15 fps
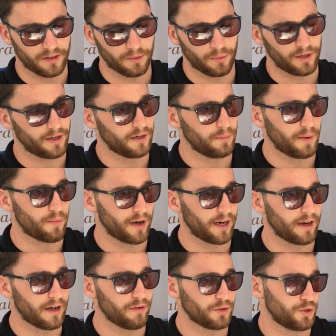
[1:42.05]
and that we're going to be
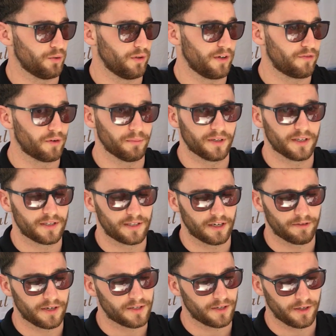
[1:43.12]
bringing out shortly from the
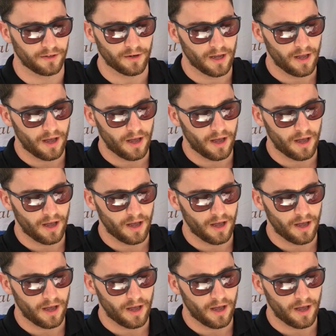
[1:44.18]
distillery too,